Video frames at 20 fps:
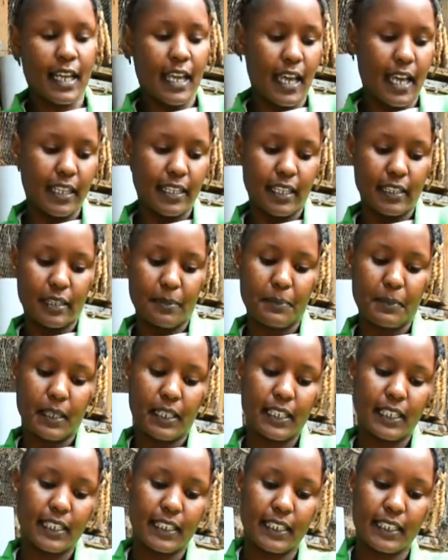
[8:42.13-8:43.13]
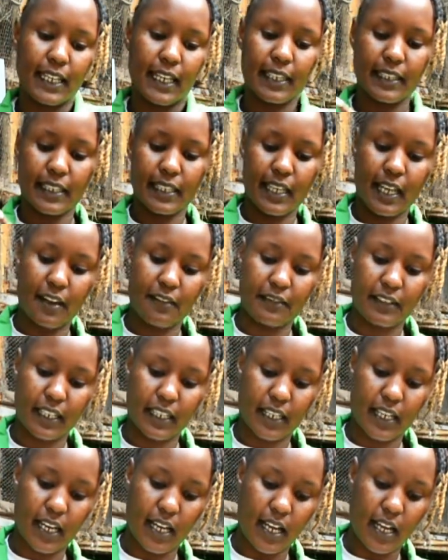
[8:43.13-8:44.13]
and at the middle here they have like
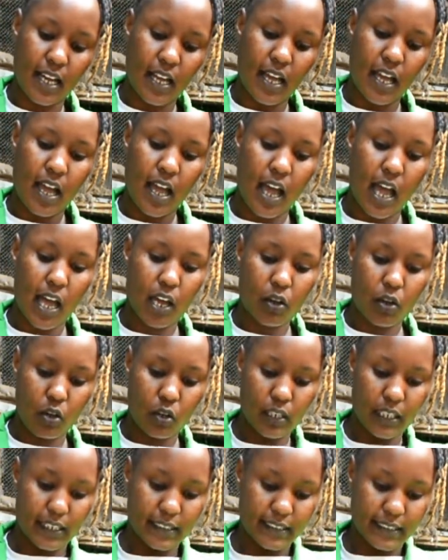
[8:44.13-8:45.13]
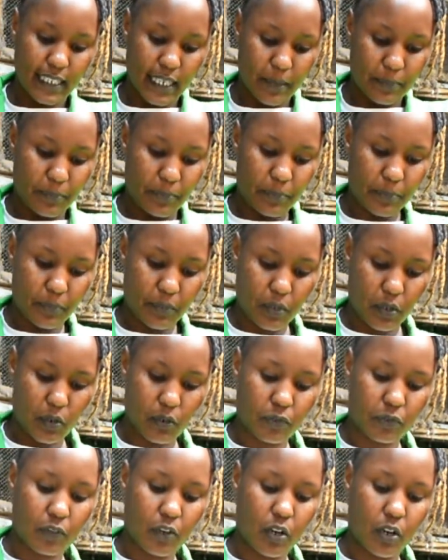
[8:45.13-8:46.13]
a collar type of